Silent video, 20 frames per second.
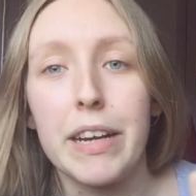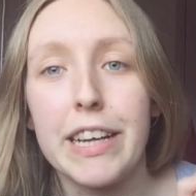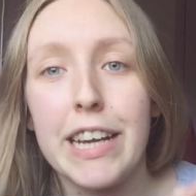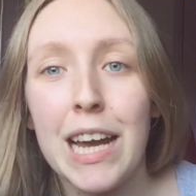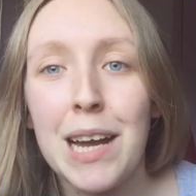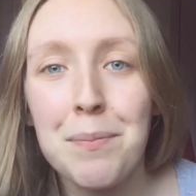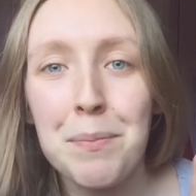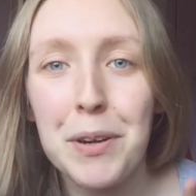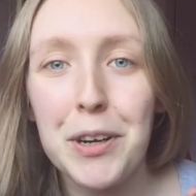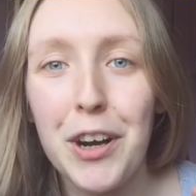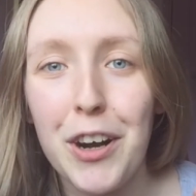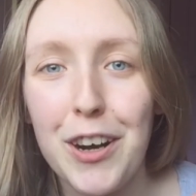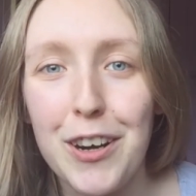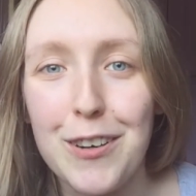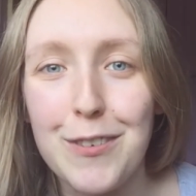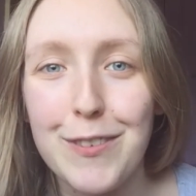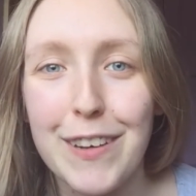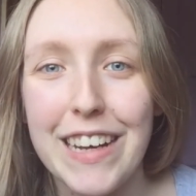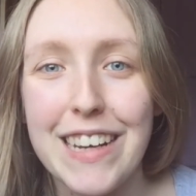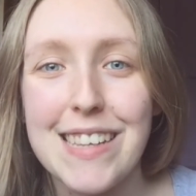camera cut
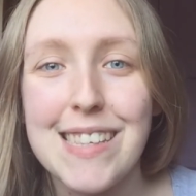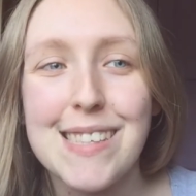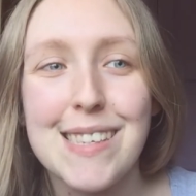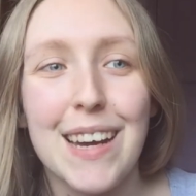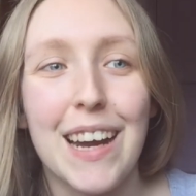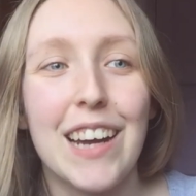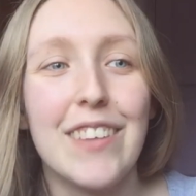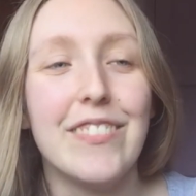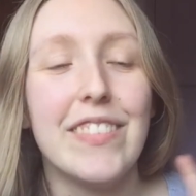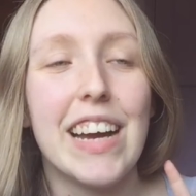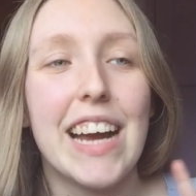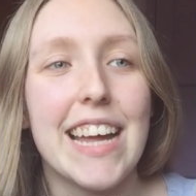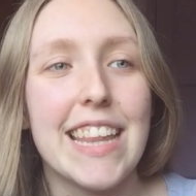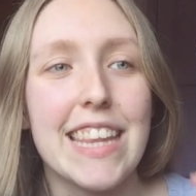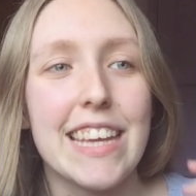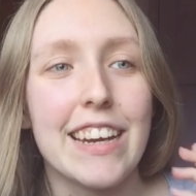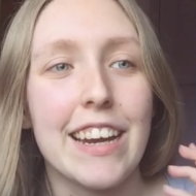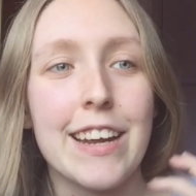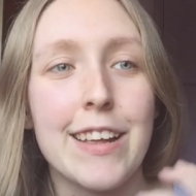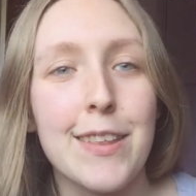off last time and
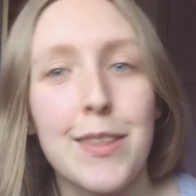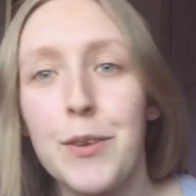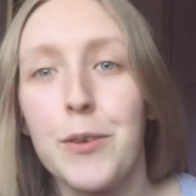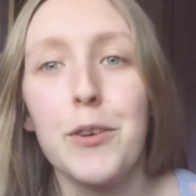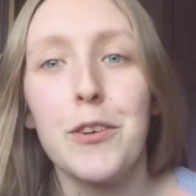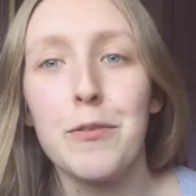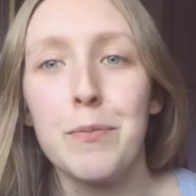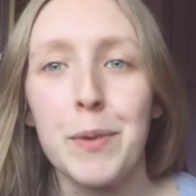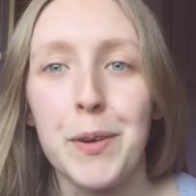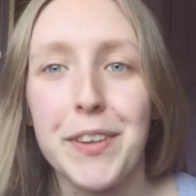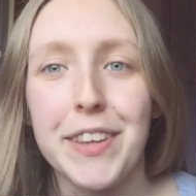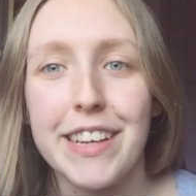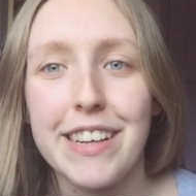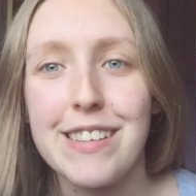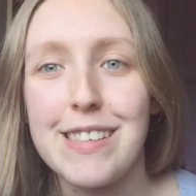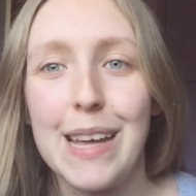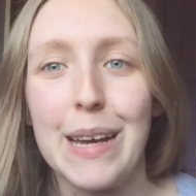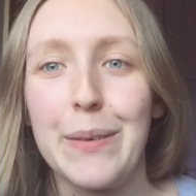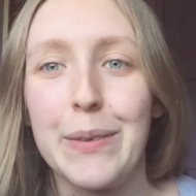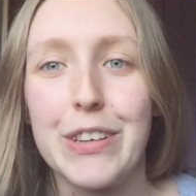then I thought of more
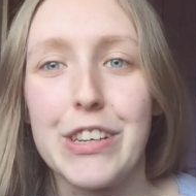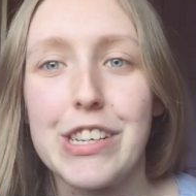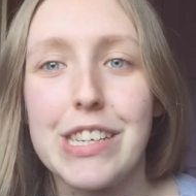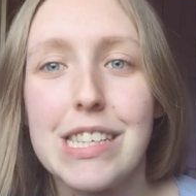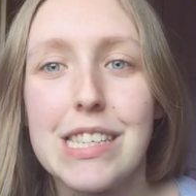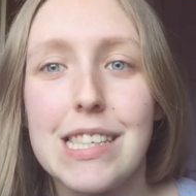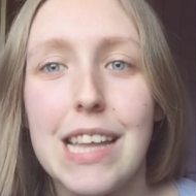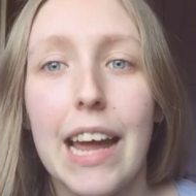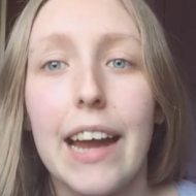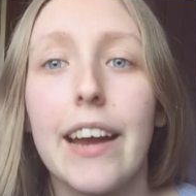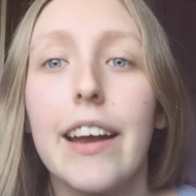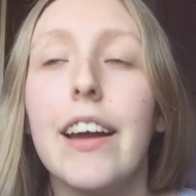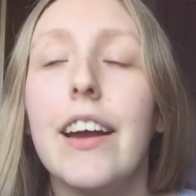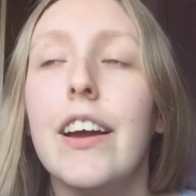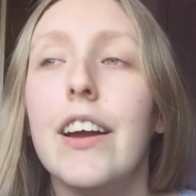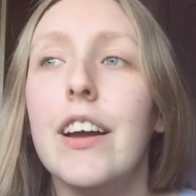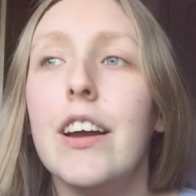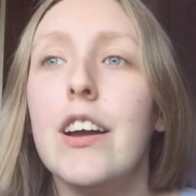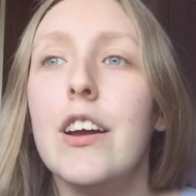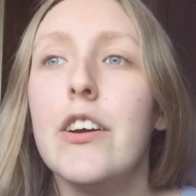things that I wanted to say.
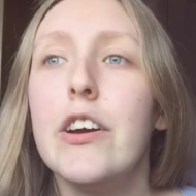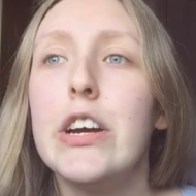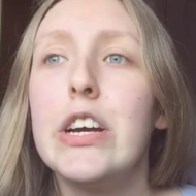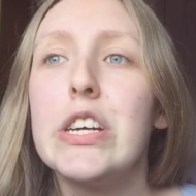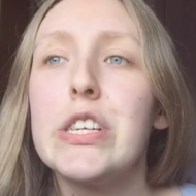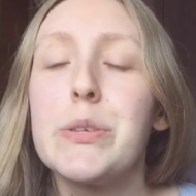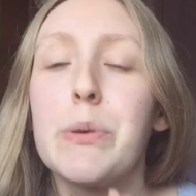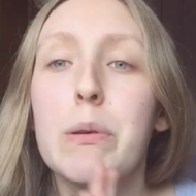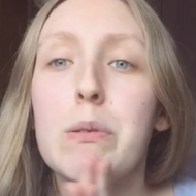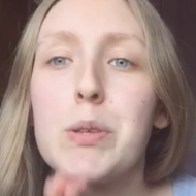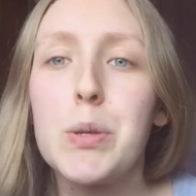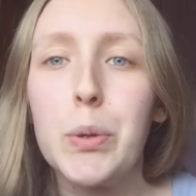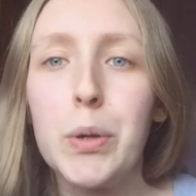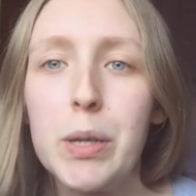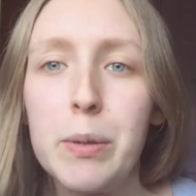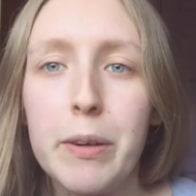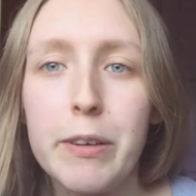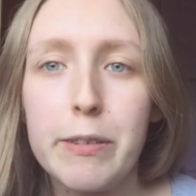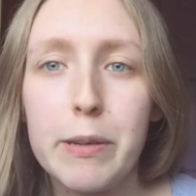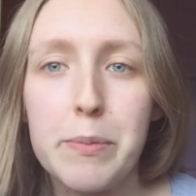So I was
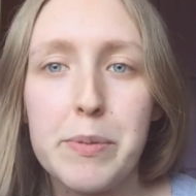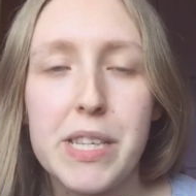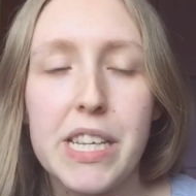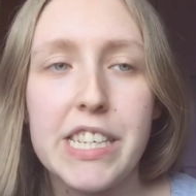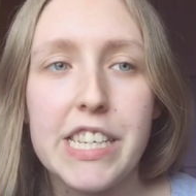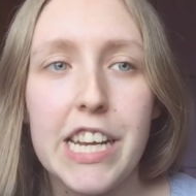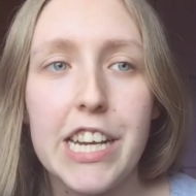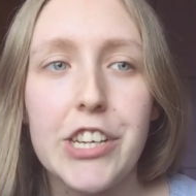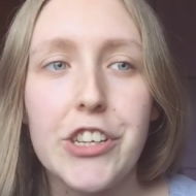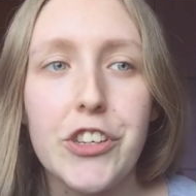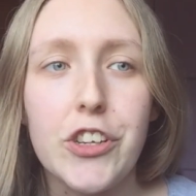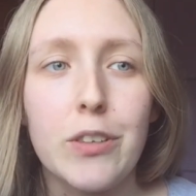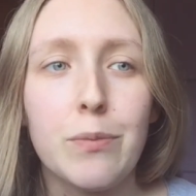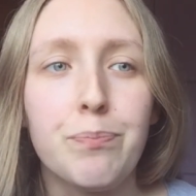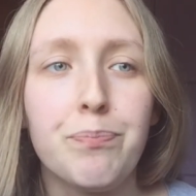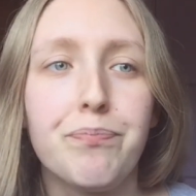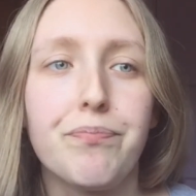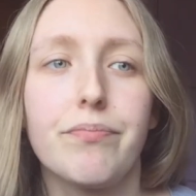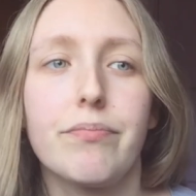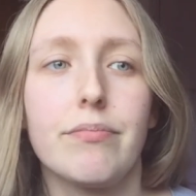talking about representation